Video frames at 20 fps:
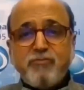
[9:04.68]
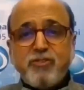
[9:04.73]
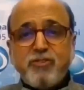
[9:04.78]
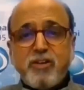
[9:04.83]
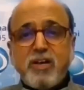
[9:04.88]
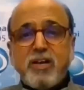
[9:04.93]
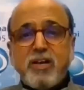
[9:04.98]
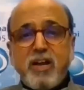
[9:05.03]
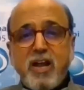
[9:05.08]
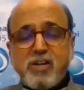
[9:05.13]
to
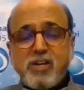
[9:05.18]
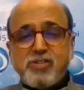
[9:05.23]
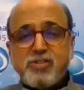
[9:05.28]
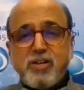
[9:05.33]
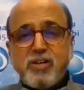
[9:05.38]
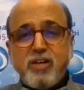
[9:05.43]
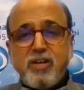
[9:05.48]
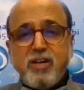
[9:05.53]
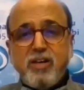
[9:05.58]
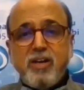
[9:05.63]

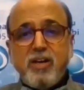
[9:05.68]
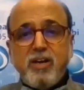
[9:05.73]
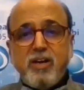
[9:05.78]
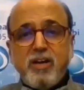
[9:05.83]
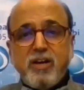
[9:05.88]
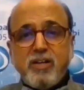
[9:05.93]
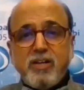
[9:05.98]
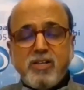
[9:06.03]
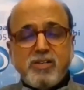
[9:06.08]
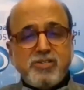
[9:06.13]
recognize
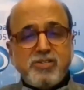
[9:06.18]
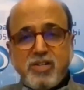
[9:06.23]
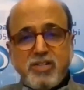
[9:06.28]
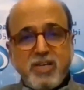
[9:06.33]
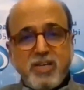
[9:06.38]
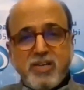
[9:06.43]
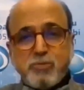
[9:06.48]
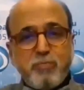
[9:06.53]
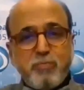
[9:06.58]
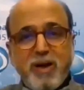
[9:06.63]
there's nothing
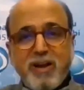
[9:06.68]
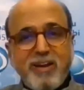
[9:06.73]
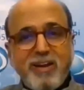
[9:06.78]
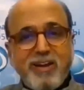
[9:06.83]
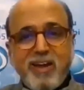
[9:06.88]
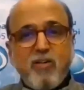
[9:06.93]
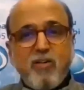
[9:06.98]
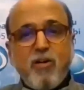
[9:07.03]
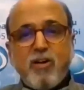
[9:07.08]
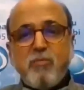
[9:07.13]
as parallel
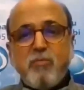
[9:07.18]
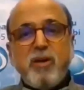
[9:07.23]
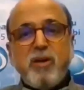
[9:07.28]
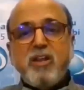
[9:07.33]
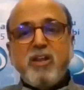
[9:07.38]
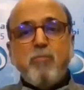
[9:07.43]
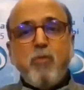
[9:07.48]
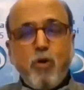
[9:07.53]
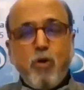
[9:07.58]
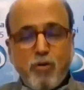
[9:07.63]
economy
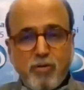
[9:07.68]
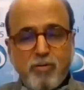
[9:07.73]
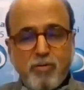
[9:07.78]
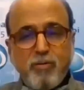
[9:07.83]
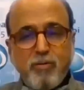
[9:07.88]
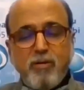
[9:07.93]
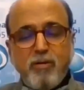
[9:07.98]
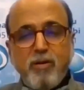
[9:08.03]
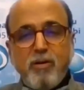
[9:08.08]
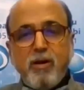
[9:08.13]
anymore.
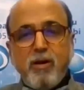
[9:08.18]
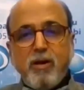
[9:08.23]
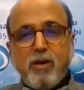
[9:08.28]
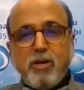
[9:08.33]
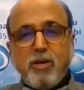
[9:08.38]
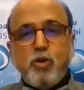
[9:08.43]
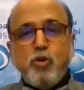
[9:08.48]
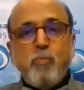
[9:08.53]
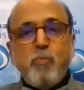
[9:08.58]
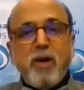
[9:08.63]

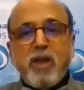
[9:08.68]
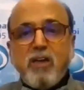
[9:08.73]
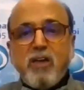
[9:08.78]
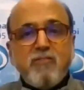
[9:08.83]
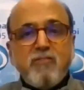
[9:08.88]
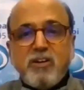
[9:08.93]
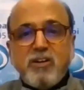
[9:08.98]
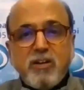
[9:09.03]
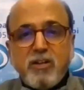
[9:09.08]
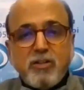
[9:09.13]
You may
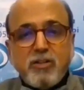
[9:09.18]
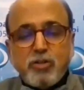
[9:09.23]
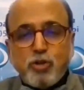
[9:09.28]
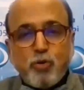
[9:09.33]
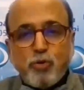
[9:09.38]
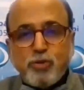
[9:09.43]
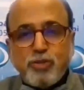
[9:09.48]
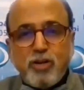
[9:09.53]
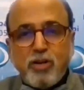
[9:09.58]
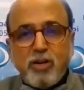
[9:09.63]
even
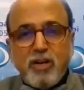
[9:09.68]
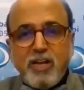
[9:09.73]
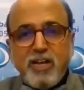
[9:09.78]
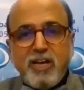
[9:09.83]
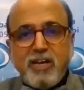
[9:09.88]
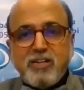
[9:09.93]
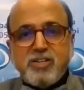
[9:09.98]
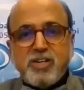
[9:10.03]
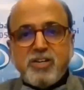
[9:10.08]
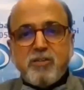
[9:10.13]
throw the
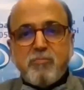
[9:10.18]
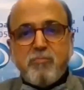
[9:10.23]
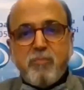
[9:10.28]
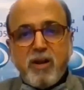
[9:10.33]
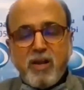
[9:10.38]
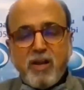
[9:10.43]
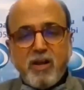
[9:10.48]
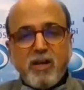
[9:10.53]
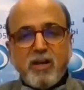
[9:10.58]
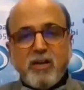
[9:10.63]
legal tender
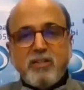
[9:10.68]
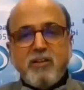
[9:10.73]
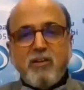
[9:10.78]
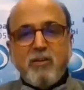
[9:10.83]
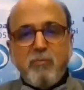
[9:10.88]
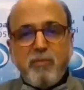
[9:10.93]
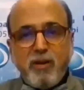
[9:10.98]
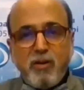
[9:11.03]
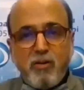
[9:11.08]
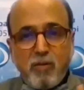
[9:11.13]
money. There
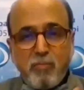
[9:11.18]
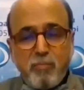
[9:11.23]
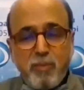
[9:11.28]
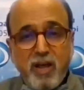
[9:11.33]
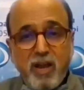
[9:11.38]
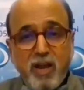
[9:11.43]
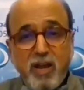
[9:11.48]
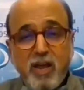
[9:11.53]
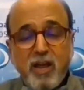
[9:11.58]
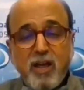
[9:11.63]
may not be
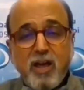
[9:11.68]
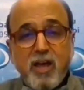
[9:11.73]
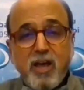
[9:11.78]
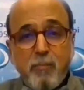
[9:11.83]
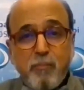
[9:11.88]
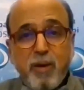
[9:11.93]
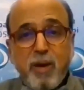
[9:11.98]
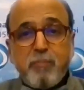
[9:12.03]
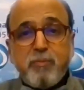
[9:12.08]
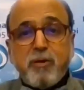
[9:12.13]
any
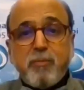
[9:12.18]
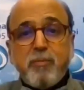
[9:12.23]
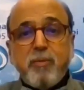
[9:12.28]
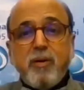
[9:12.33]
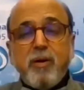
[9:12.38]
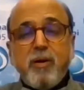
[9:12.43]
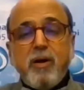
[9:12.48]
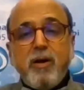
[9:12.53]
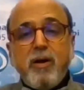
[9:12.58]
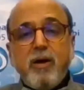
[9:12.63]
paper
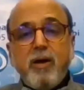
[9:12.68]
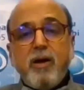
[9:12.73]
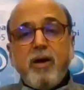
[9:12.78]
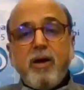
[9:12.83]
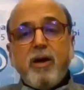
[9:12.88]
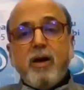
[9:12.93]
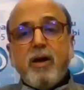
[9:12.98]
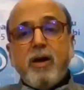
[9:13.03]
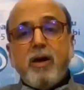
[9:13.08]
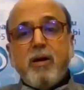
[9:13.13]

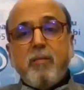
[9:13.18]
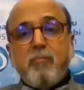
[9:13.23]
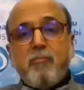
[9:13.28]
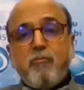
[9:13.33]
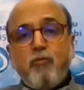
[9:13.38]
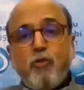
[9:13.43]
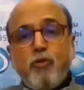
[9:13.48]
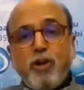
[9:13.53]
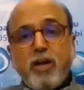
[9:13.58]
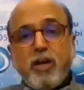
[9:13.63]

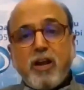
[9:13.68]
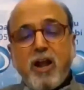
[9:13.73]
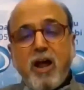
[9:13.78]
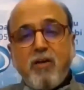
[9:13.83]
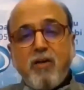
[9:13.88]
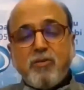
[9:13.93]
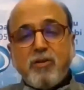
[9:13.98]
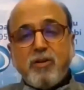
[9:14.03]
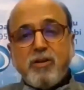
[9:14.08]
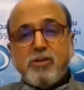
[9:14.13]
floating
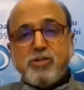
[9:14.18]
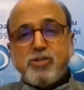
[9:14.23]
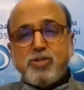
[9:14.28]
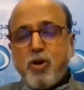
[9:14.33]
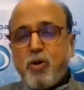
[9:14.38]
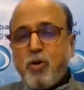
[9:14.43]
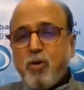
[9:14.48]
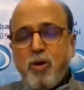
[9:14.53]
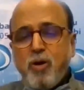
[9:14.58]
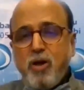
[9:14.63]
around.
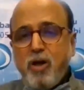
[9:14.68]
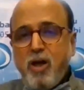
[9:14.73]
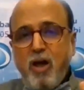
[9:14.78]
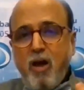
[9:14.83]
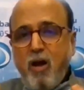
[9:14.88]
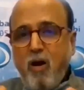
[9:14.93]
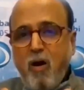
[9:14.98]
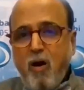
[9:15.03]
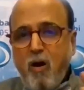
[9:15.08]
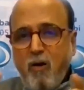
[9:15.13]
So
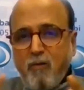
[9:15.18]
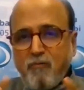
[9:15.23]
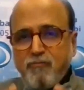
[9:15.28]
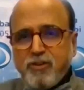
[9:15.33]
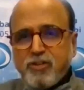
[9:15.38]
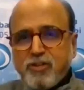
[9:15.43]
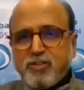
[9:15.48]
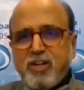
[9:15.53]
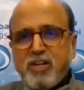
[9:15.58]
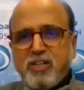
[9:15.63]

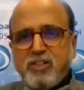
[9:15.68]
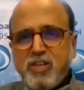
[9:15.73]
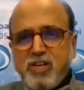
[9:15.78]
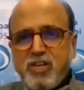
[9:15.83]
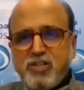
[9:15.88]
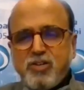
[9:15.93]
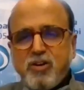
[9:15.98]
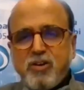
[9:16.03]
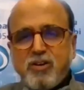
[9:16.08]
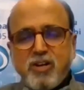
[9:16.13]
obviously
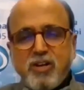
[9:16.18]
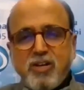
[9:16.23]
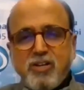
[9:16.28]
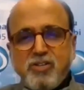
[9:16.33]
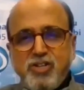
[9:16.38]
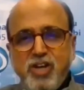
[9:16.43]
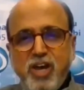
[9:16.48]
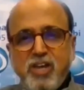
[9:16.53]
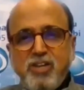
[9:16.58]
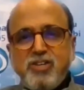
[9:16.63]
these are
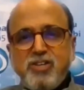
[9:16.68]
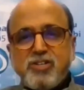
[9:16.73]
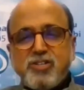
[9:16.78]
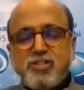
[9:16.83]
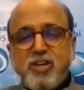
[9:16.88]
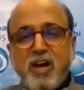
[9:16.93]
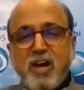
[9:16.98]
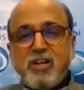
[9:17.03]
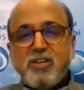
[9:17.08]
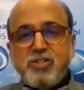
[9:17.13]

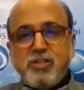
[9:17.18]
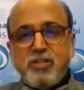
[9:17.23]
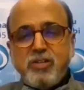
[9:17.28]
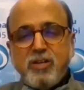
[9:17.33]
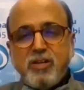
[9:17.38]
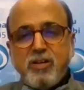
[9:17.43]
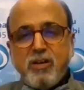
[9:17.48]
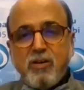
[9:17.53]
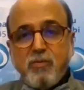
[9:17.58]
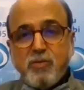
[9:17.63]
changes and
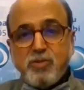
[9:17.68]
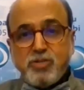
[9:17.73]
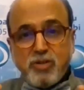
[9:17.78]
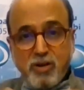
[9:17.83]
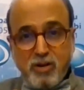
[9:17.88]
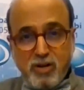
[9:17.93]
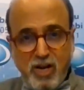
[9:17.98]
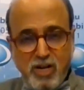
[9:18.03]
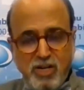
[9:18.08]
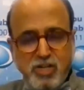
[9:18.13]
which are
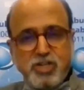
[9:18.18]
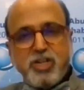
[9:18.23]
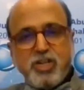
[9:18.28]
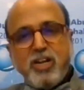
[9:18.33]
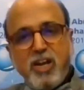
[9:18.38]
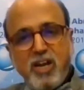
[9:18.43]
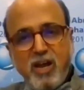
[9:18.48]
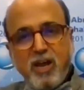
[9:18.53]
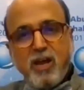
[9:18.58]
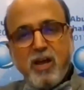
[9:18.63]

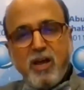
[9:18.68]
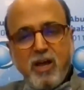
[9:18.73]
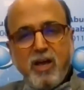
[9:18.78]
initially